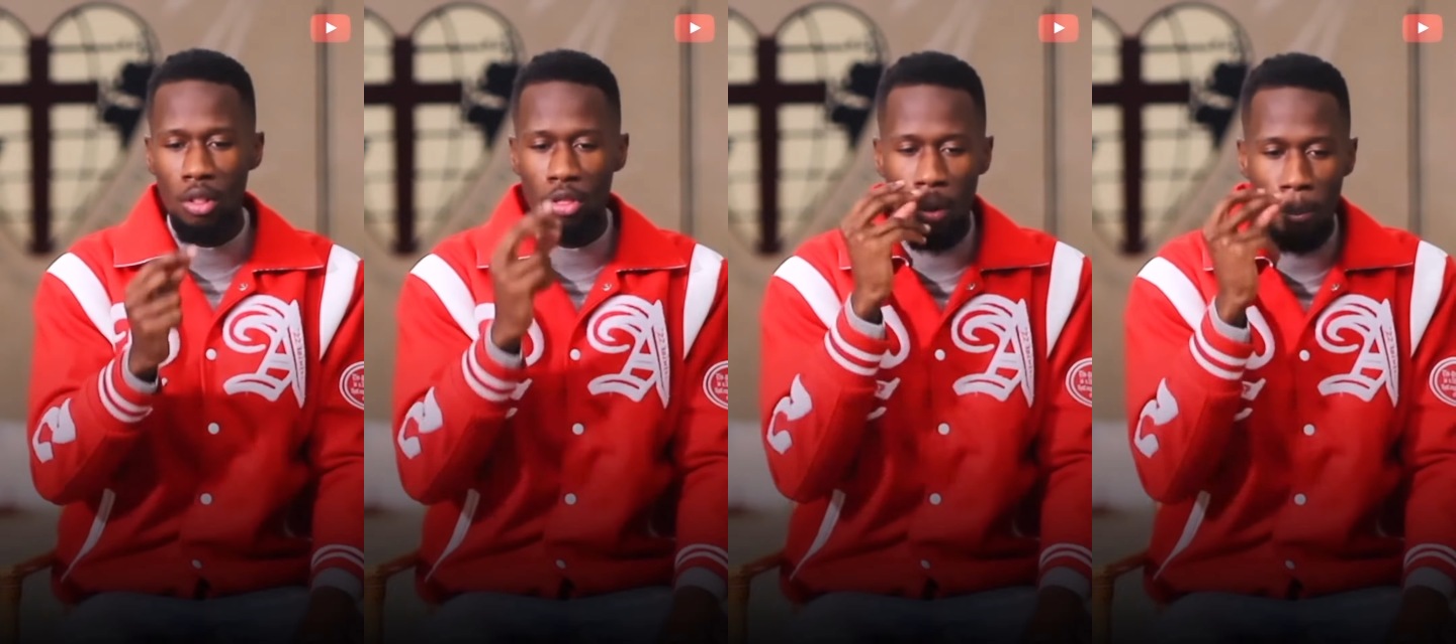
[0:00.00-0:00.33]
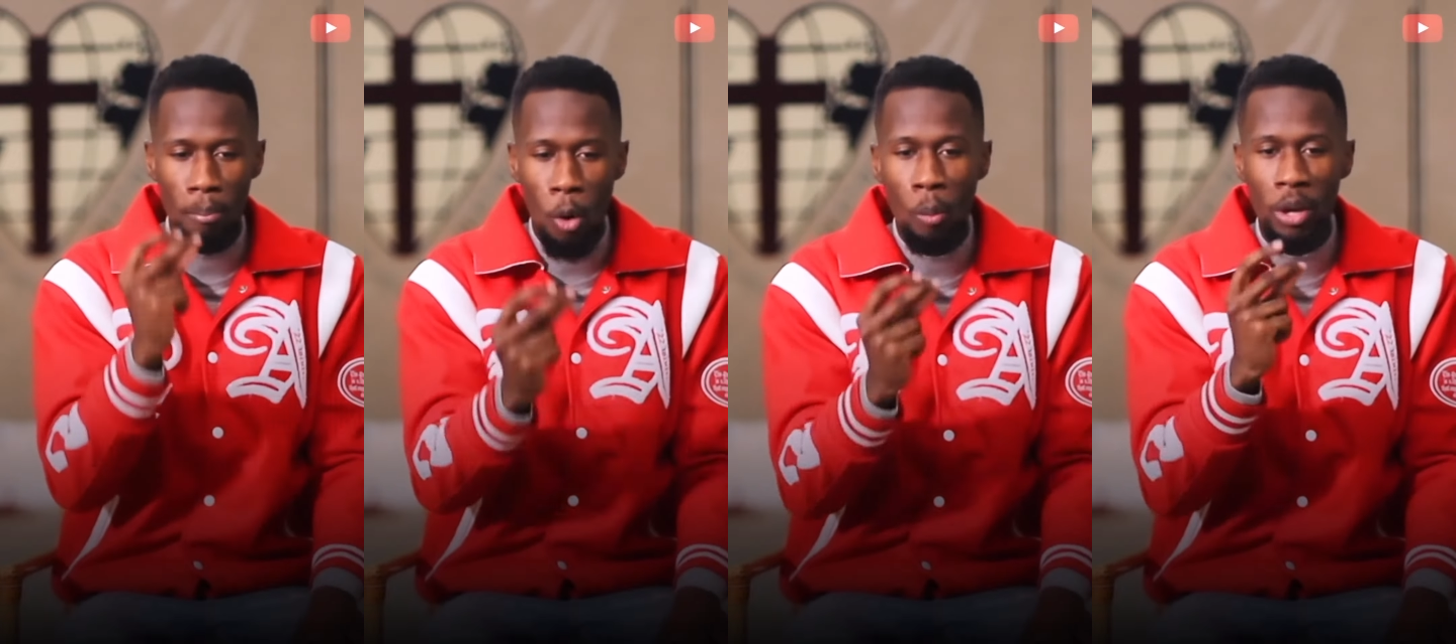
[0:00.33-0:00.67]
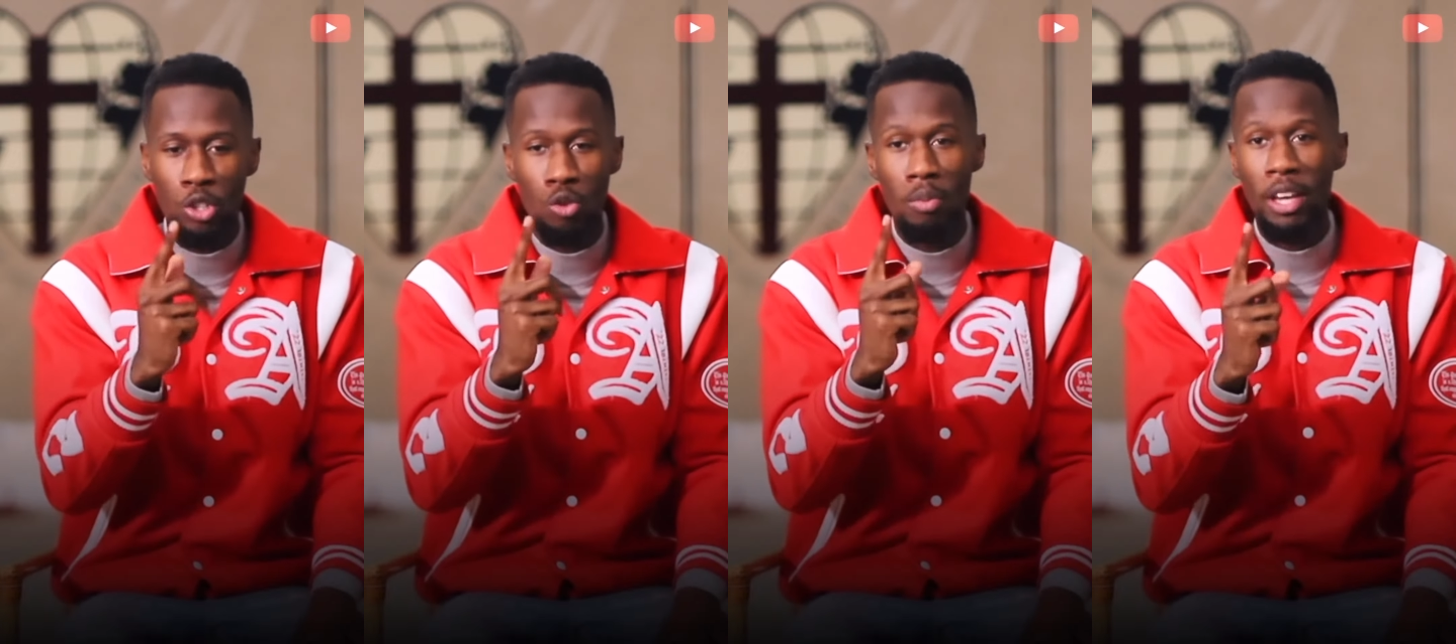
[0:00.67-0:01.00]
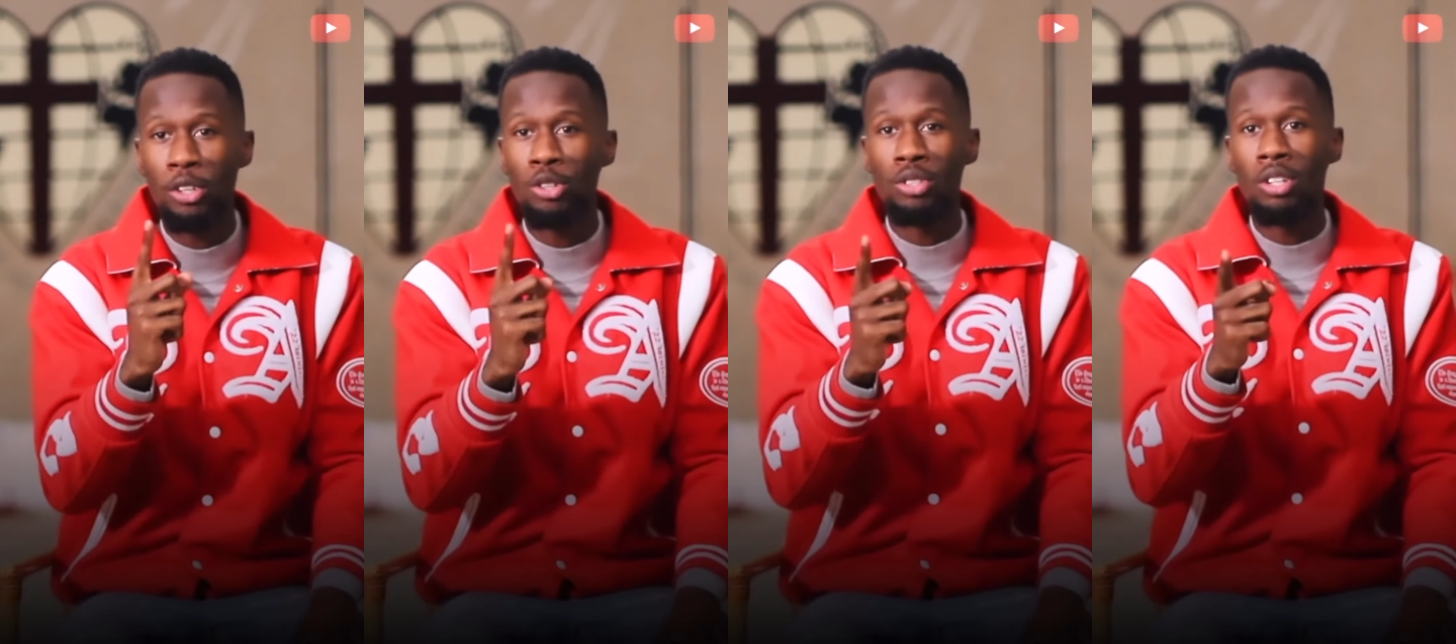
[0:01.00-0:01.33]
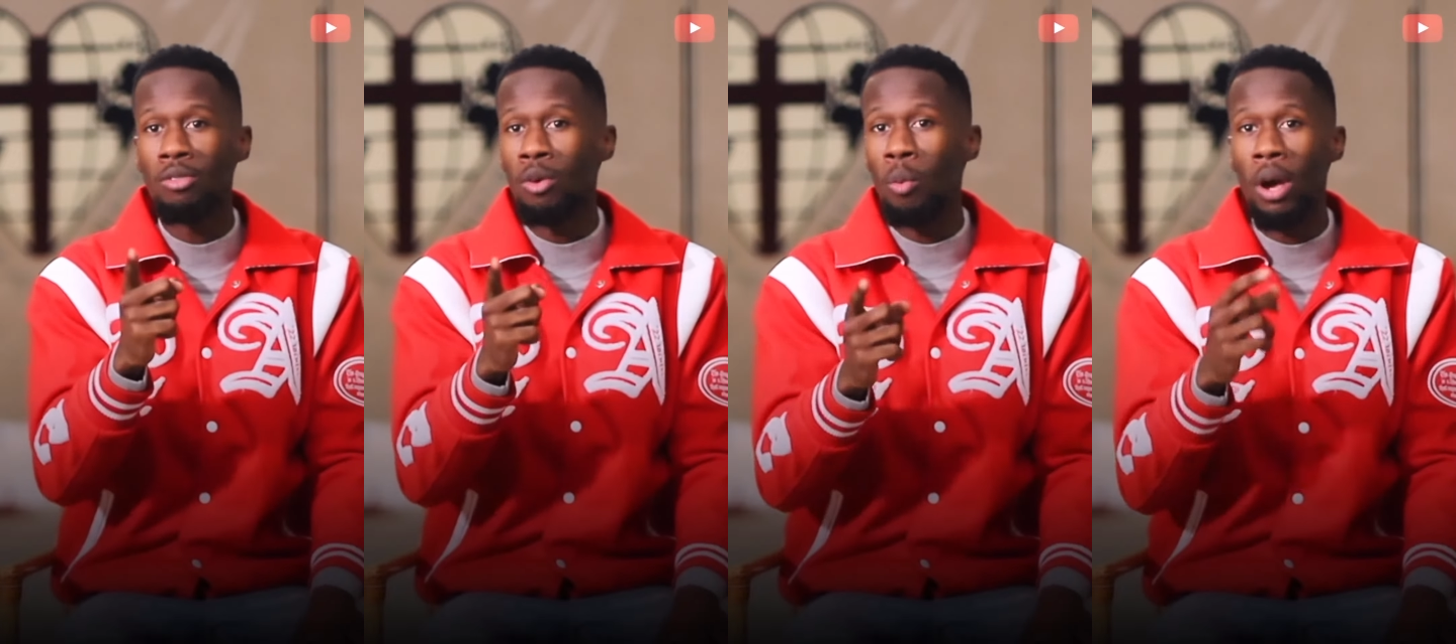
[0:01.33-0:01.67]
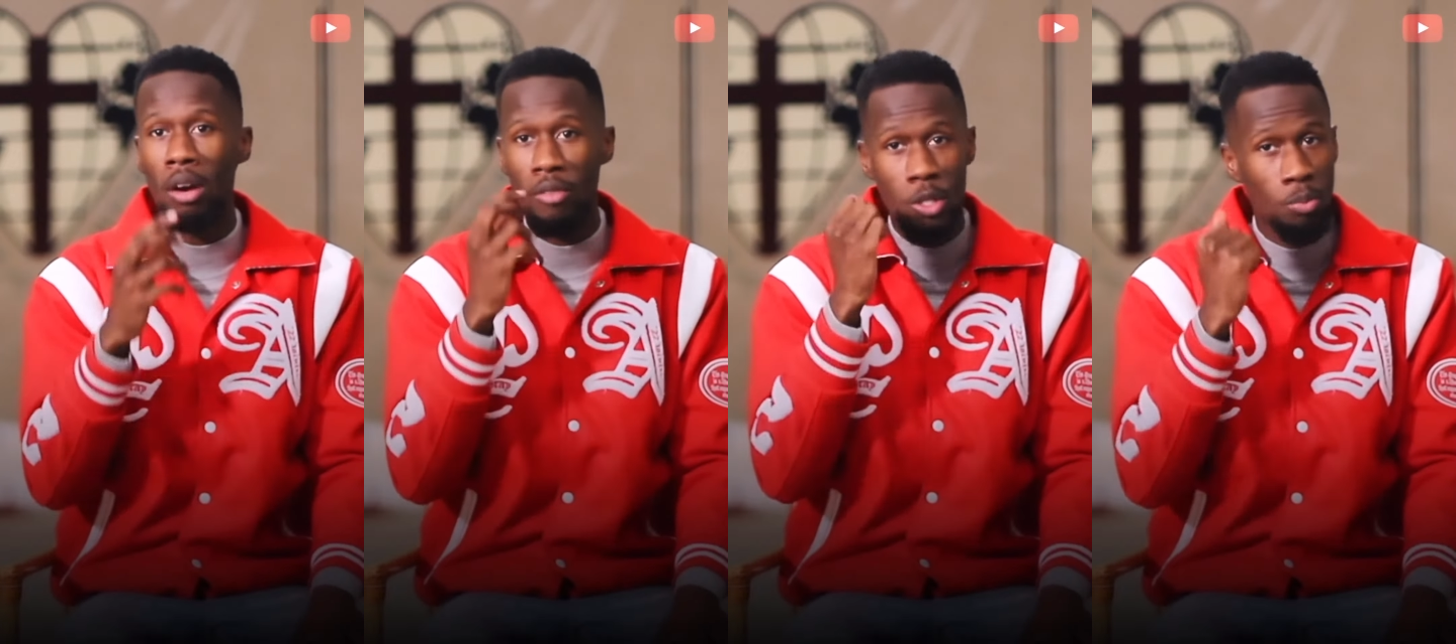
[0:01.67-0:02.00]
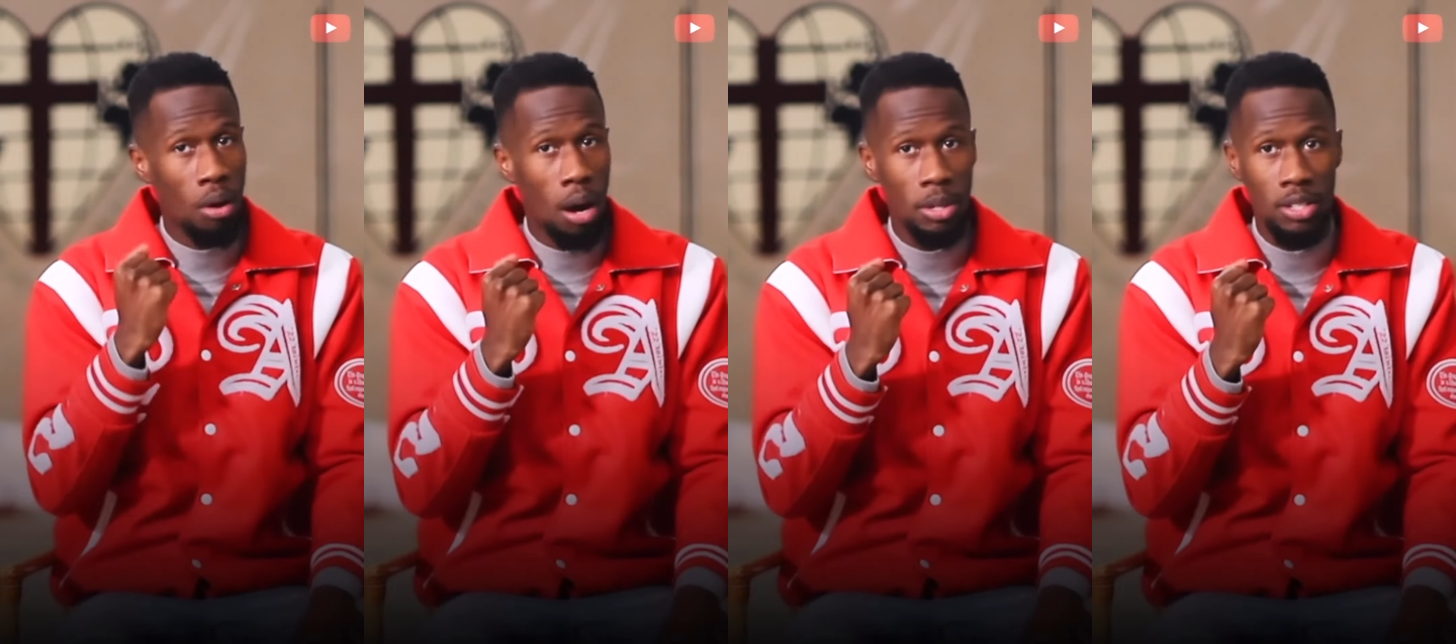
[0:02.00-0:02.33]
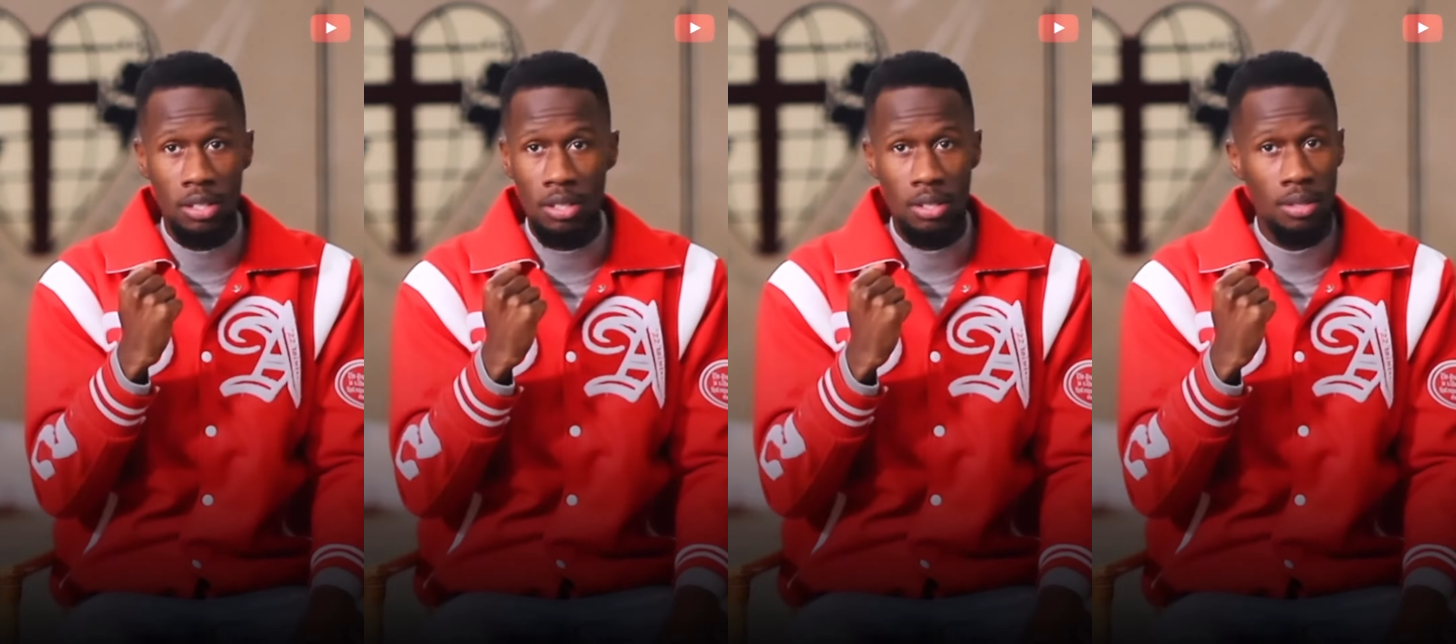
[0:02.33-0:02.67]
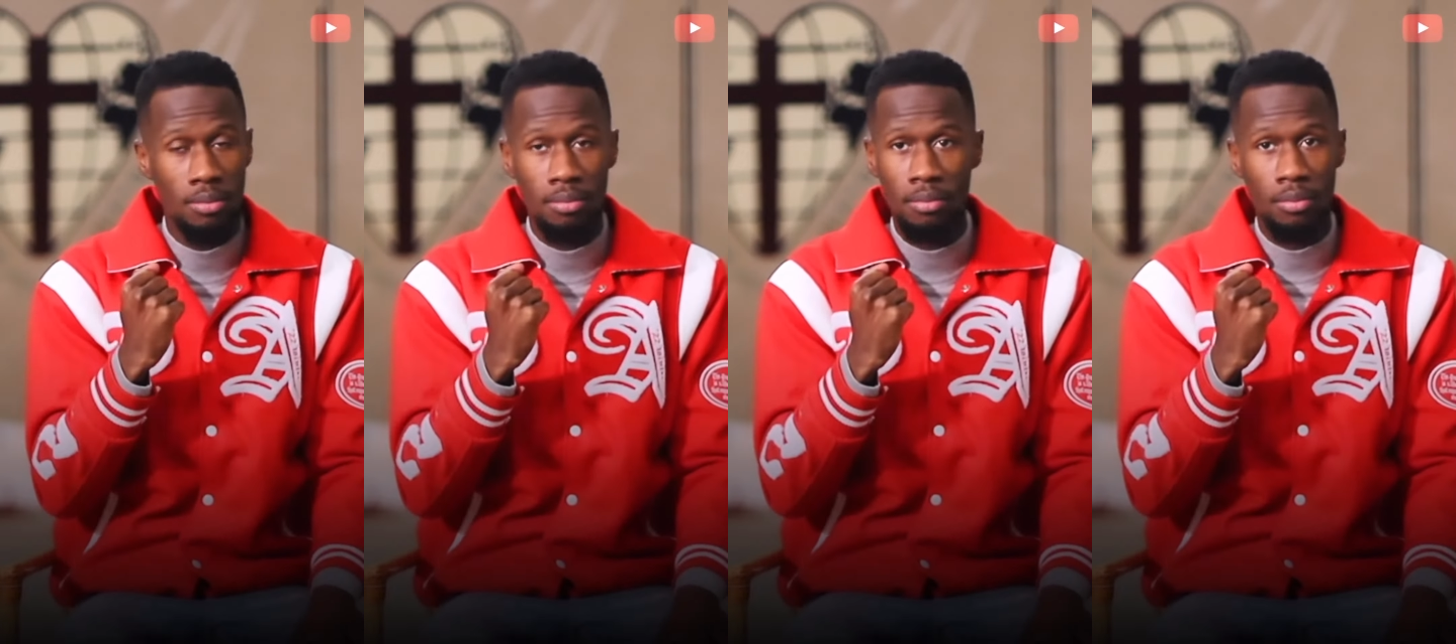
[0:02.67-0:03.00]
the moment you make yourself aware of his promises.